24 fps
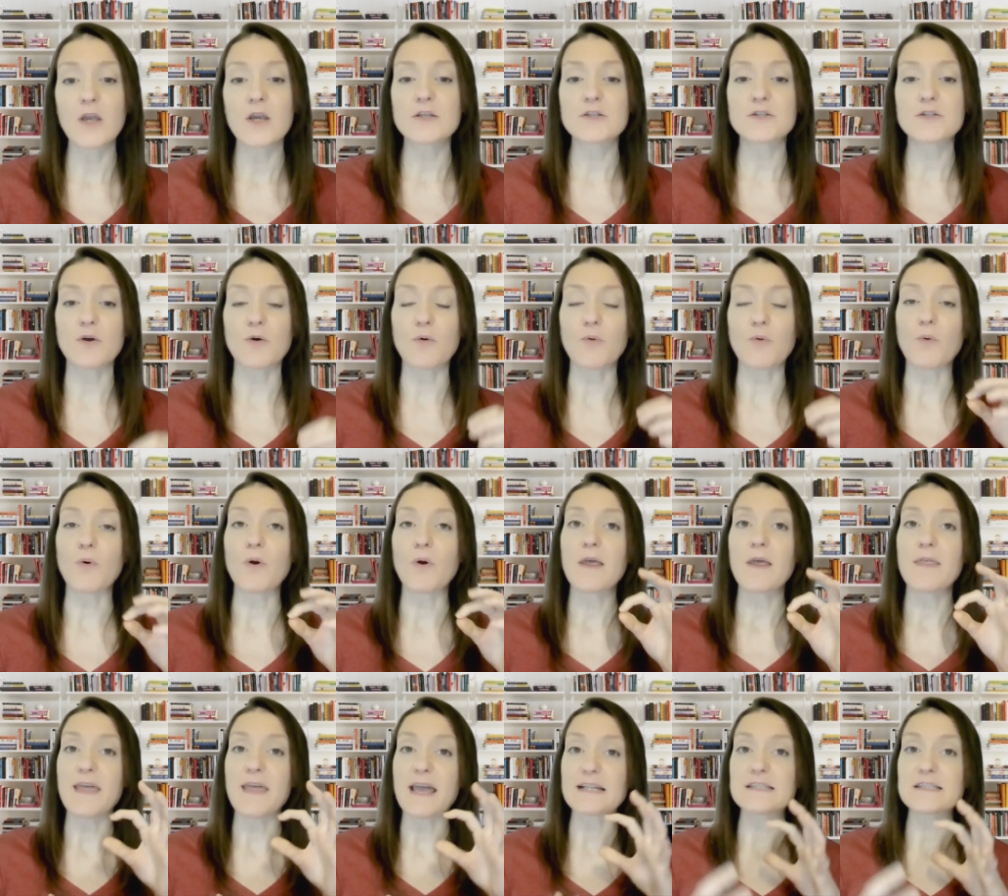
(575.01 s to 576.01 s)
So,
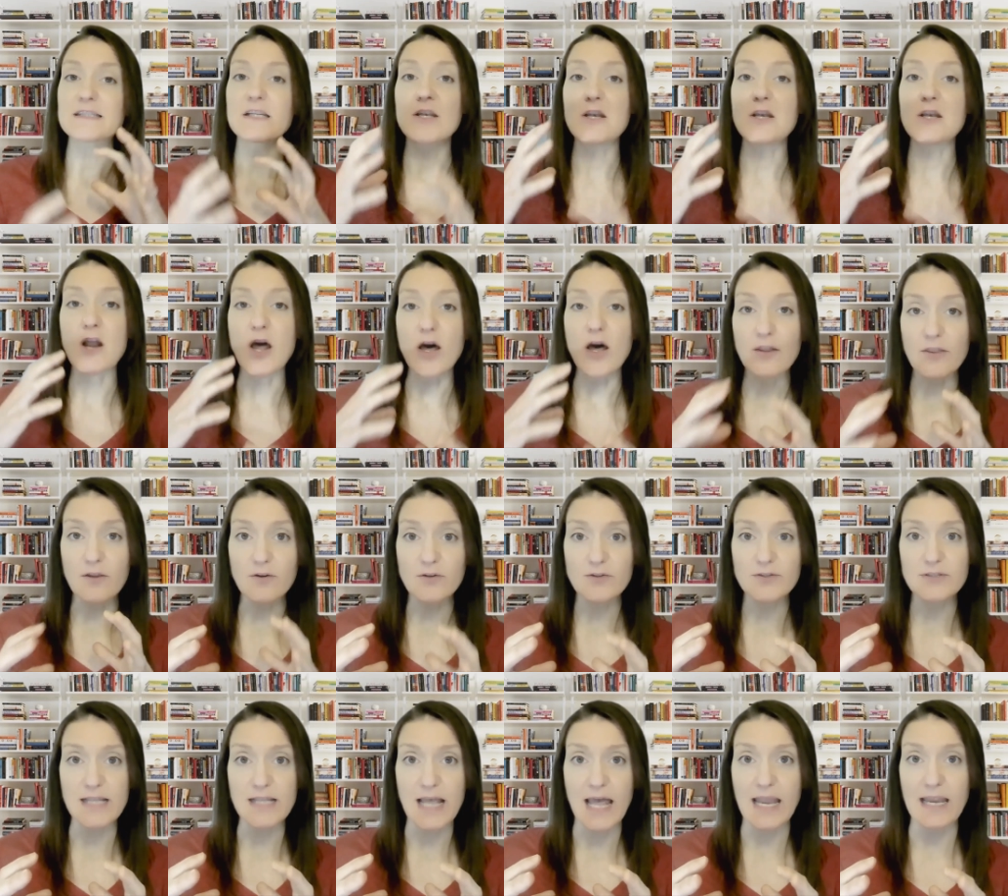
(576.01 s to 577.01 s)
that's another
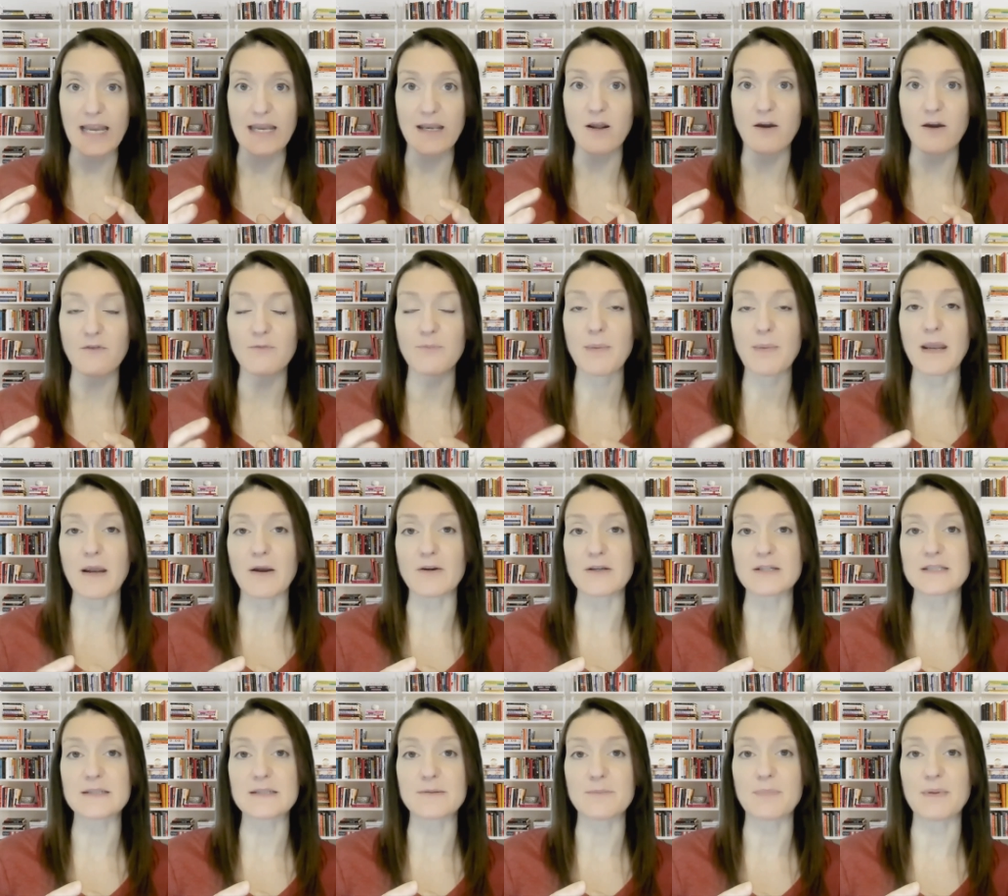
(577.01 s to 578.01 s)
sign of
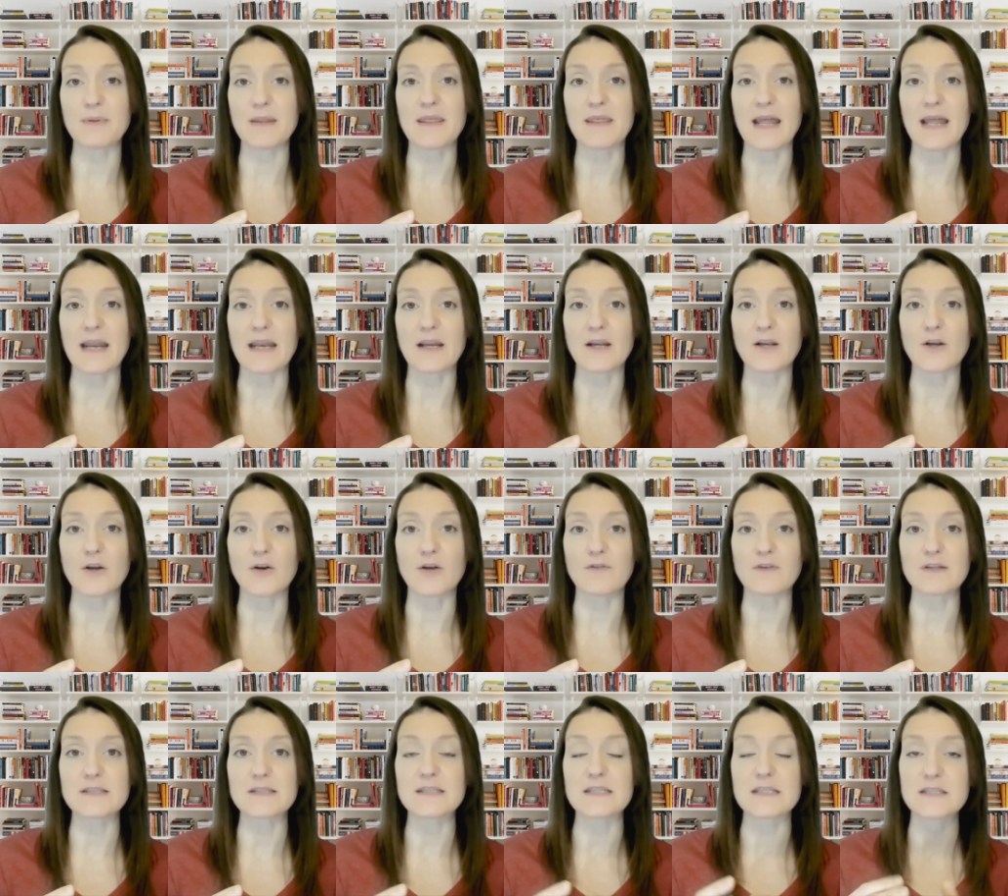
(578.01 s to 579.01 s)
parasympathetic
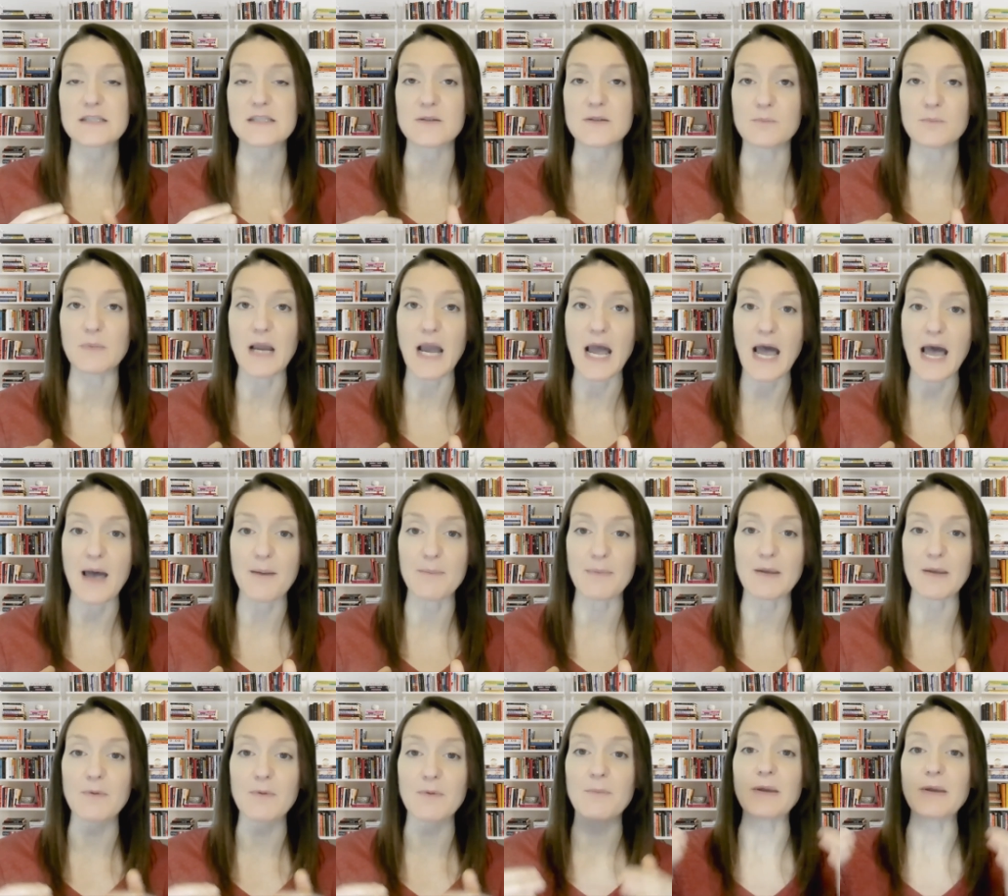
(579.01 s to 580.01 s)
nervous system
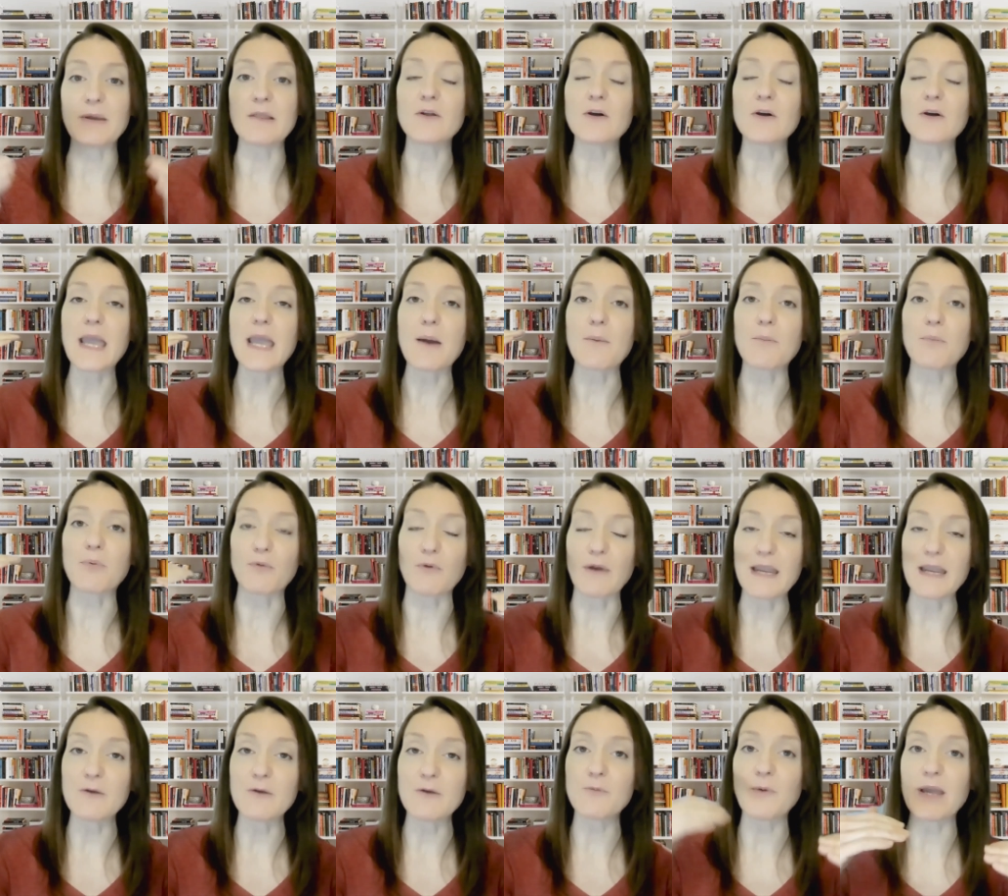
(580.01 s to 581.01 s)
calming. When we look at
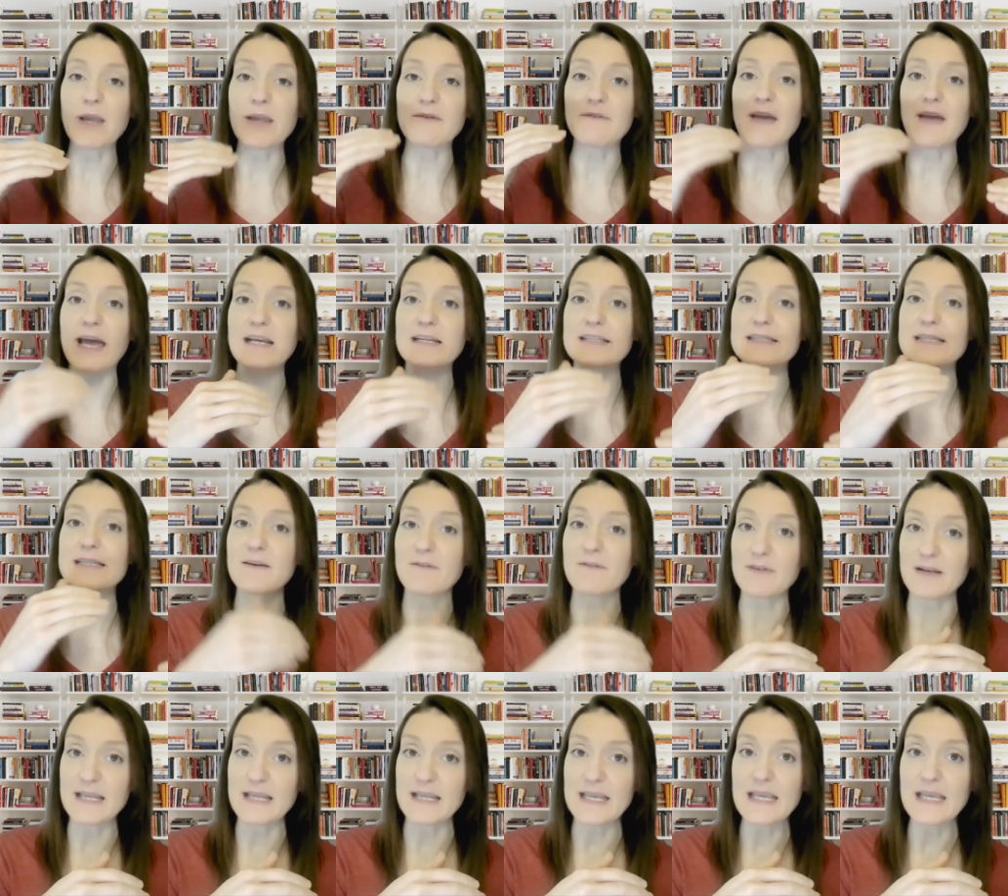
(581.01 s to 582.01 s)
brainwave
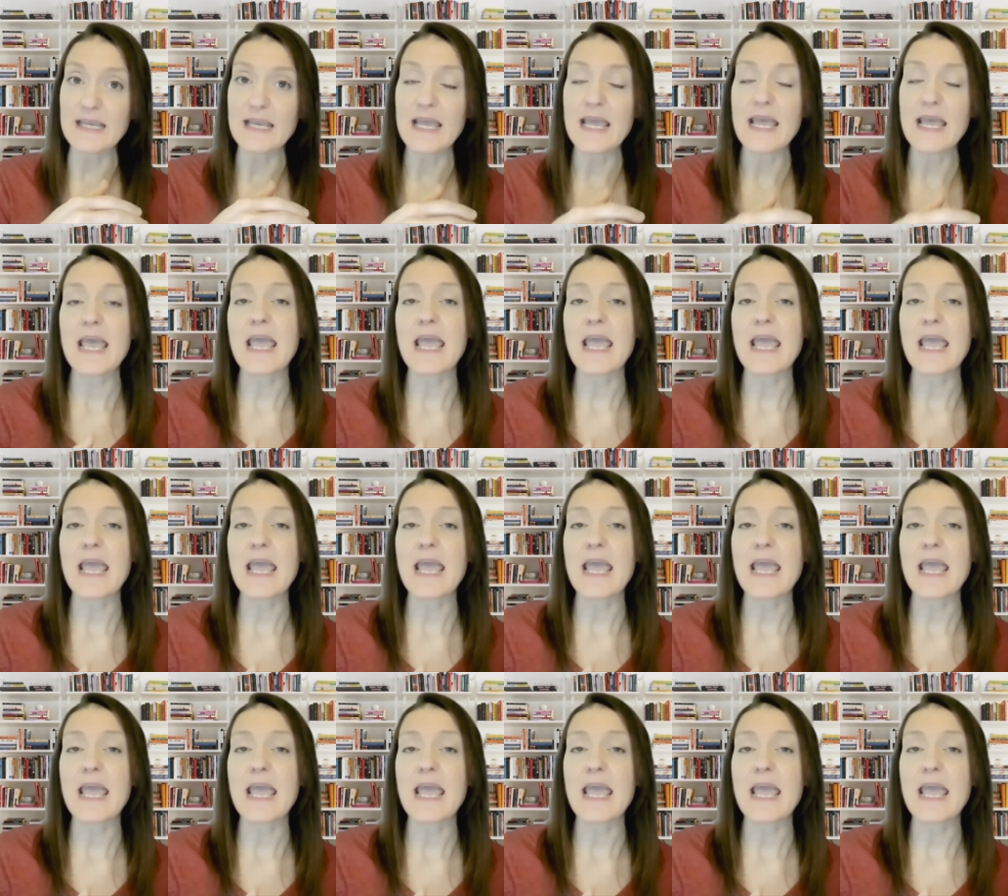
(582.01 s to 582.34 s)
activity